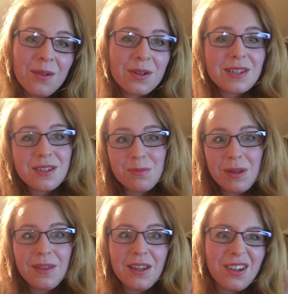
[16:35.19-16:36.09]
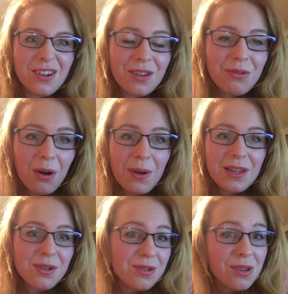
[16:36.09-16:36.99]
because it's something that you're going to throw away,
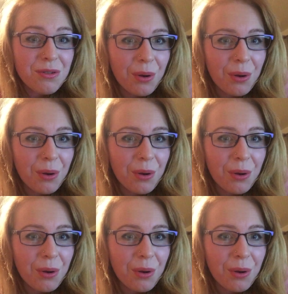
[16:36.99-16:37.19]
use and